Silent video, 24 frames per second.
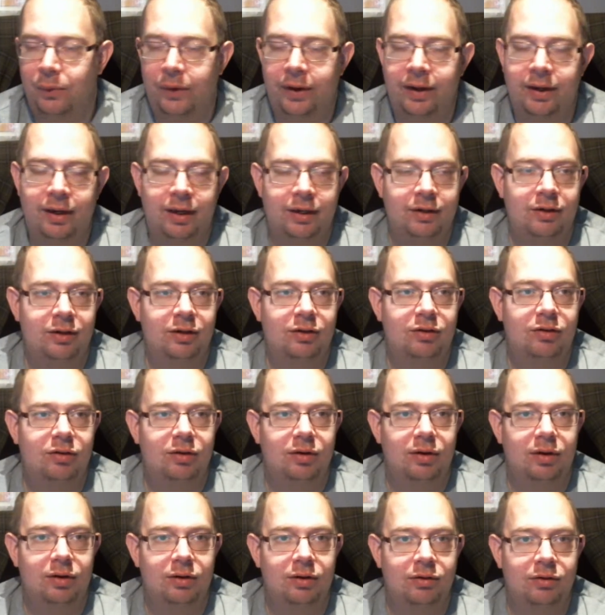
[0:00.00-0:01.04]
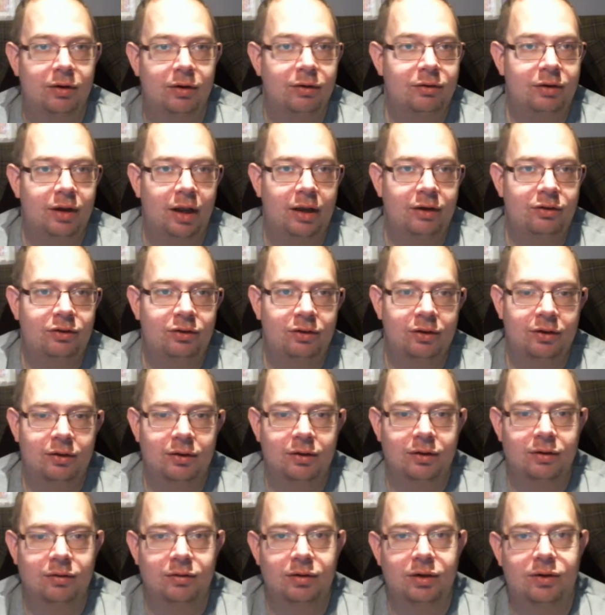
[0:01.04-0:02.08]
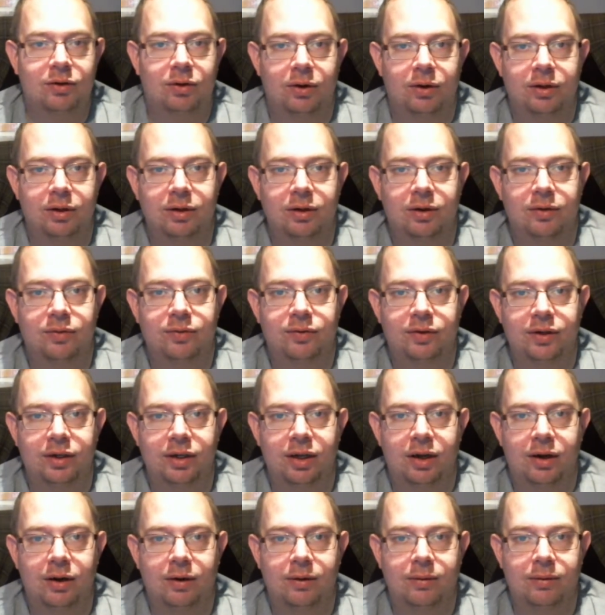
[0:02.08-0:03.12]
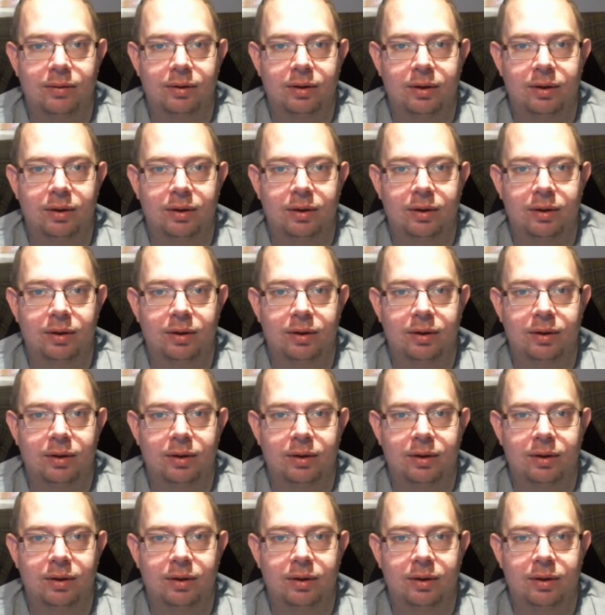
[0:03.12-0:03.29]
I did the occasional recording of video,